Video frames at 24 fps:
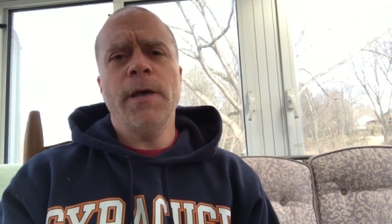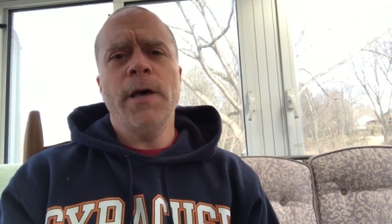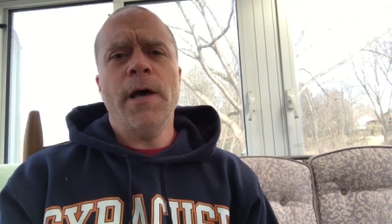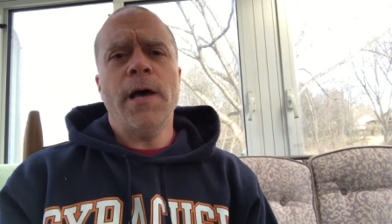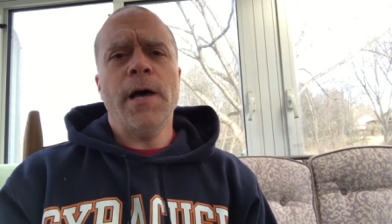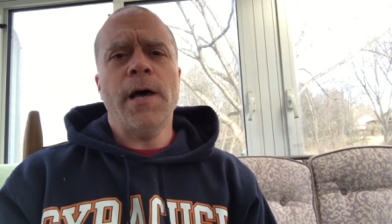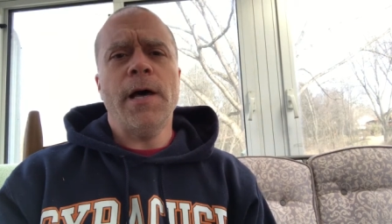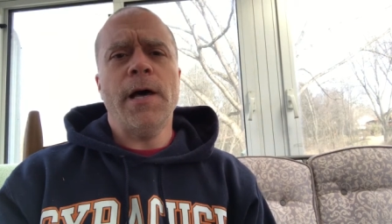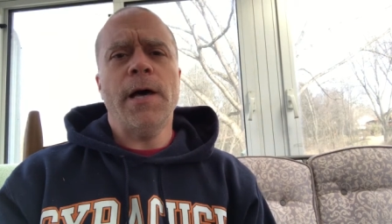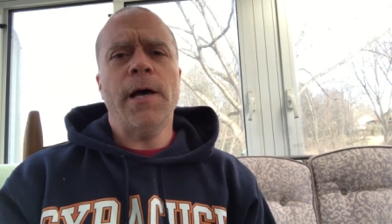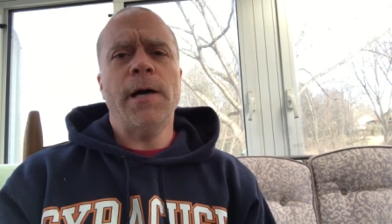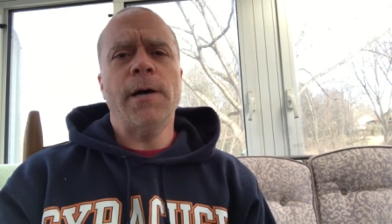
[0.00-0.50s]

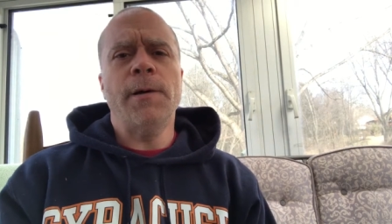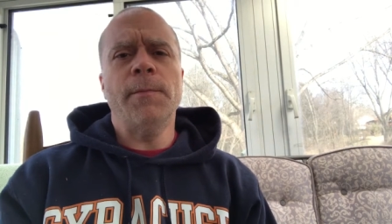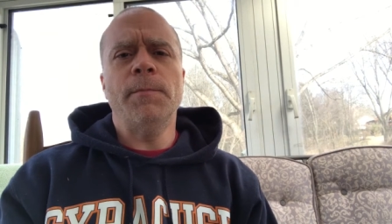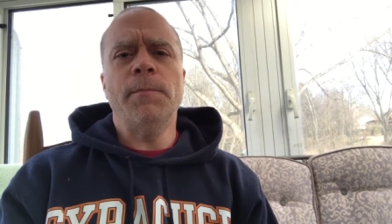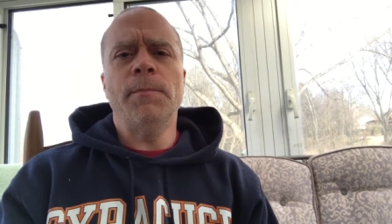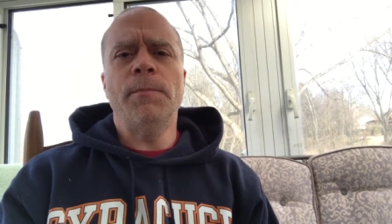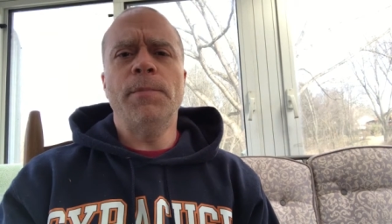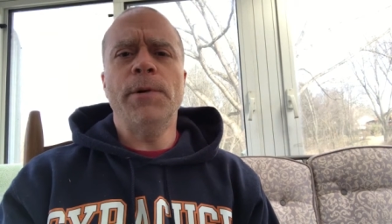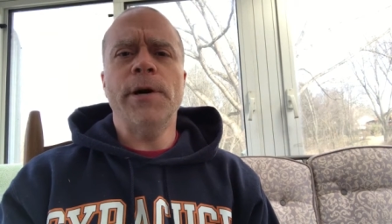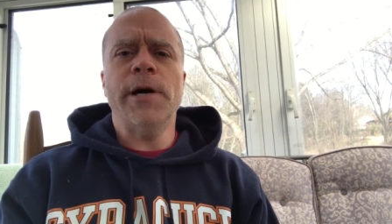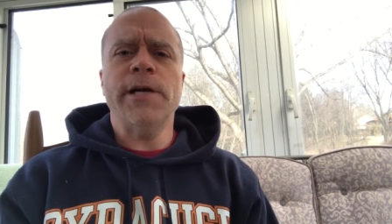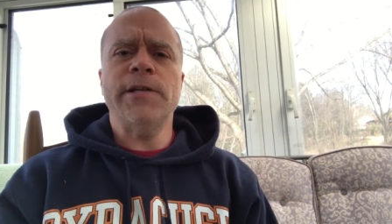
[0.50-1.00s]

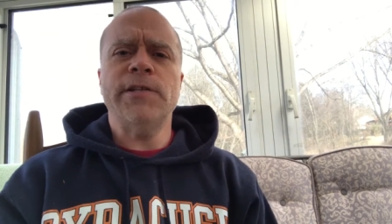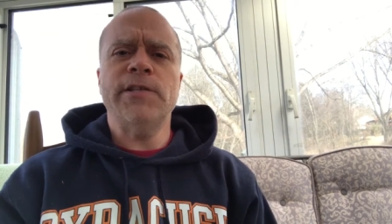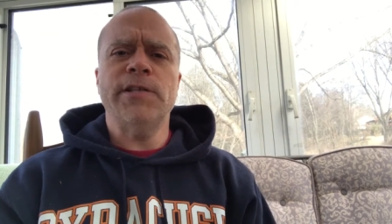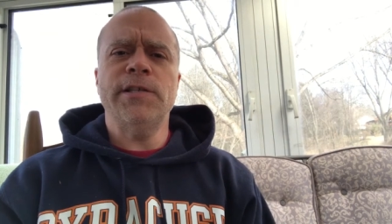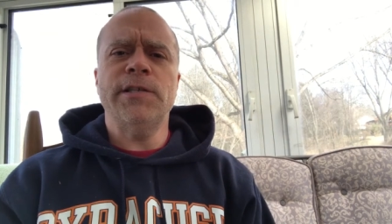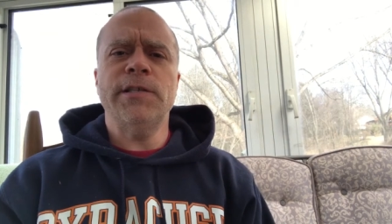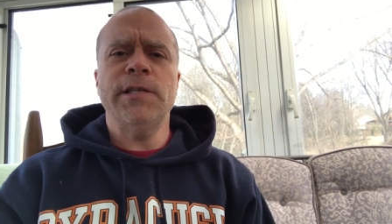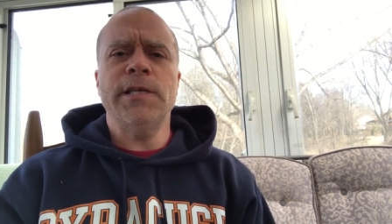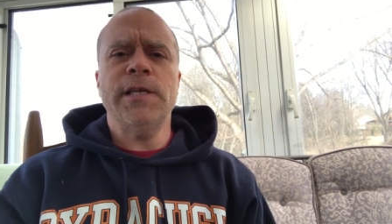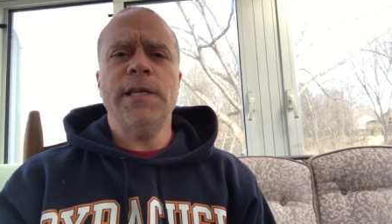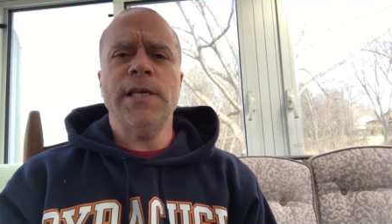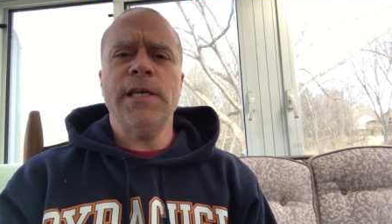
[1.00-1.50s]

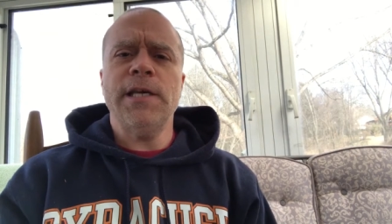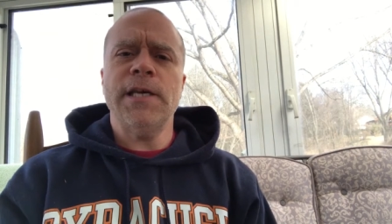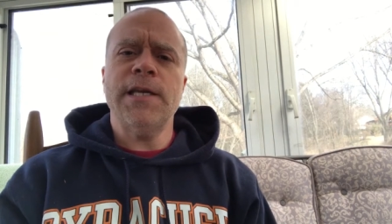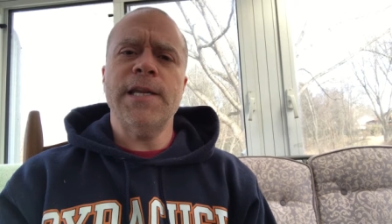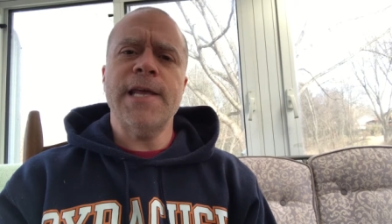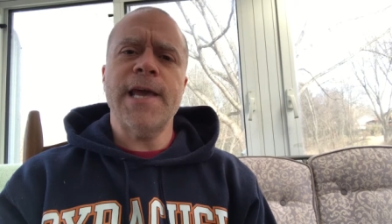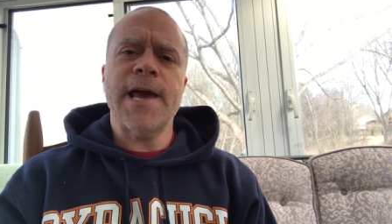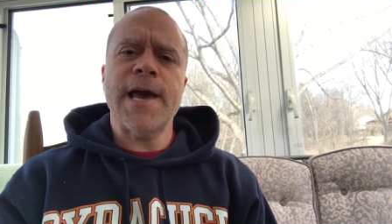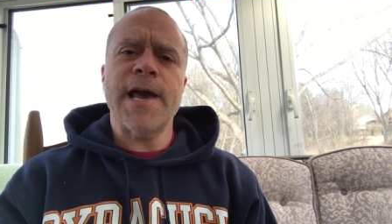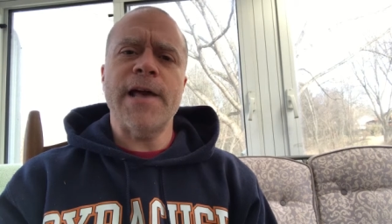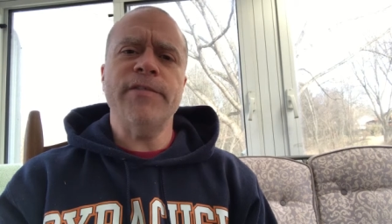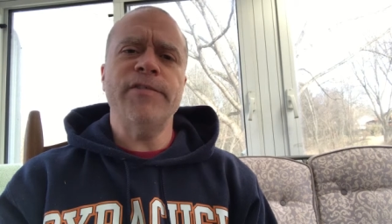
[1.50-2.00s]
but it
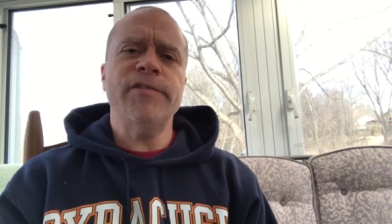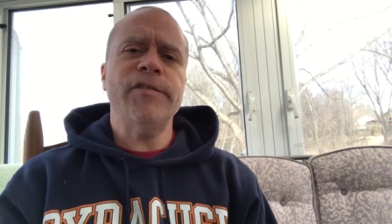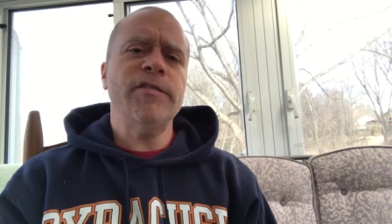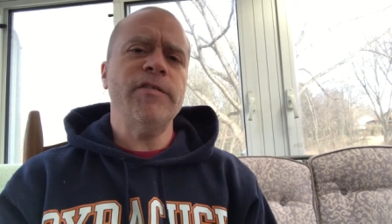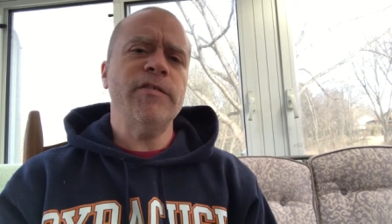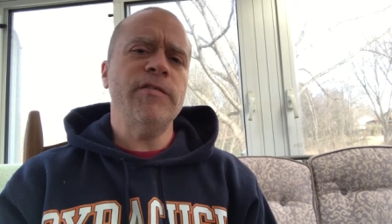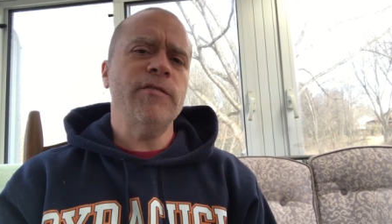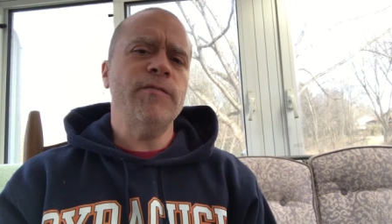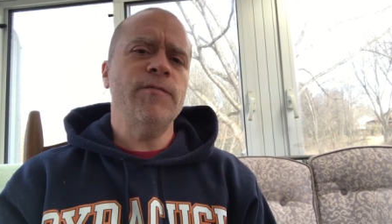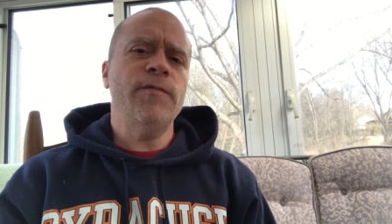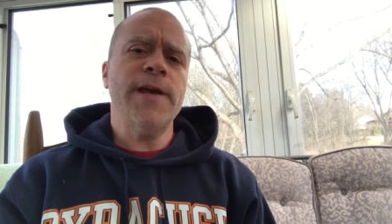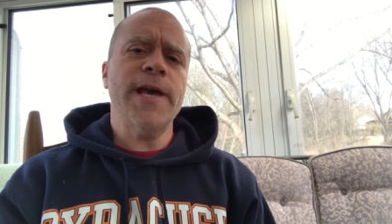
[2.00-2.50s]
has
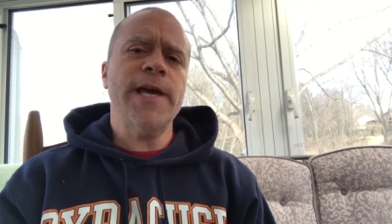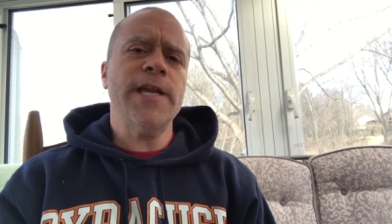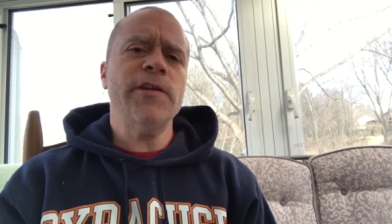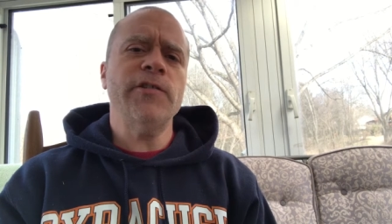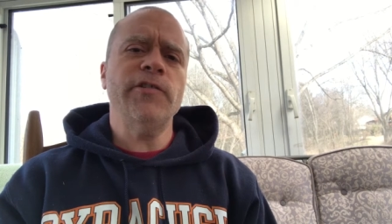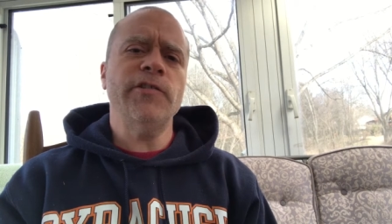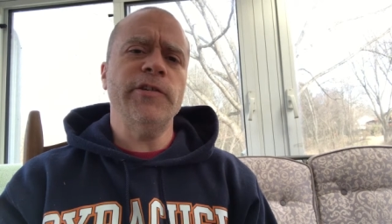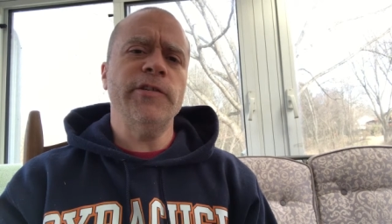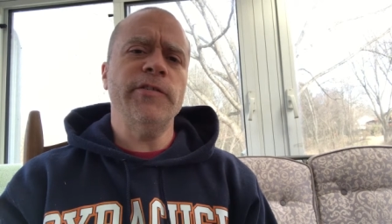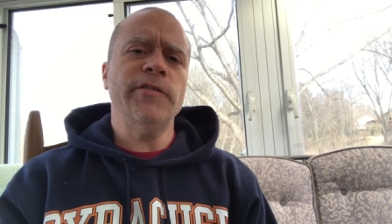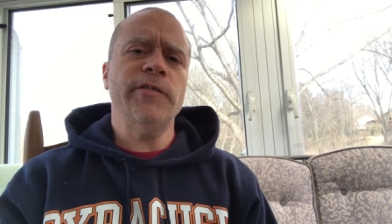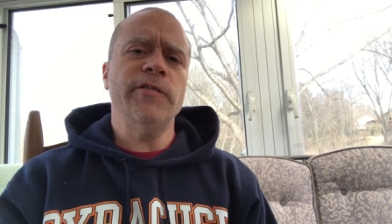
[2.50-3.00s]
its
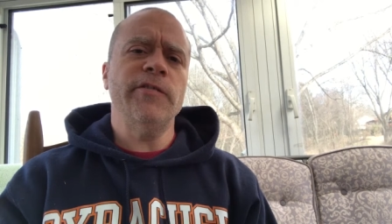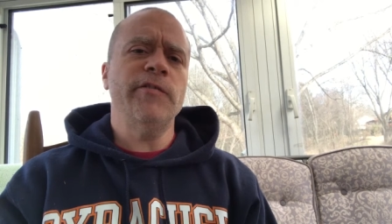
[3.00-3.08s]
advantages,